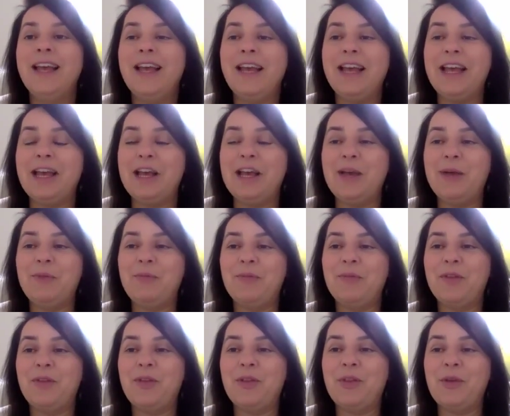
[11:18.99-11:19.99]

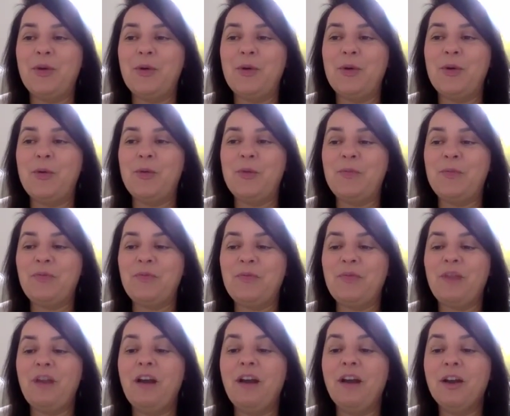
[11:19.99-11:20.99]
So
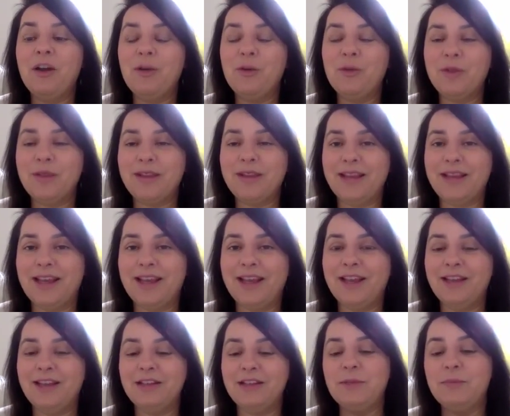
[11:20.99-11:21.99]
I always
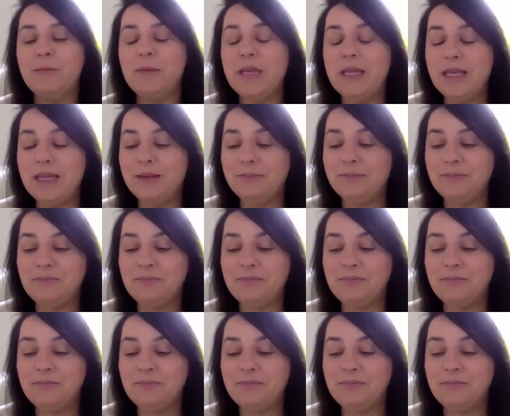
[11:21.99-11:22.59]
say, to me,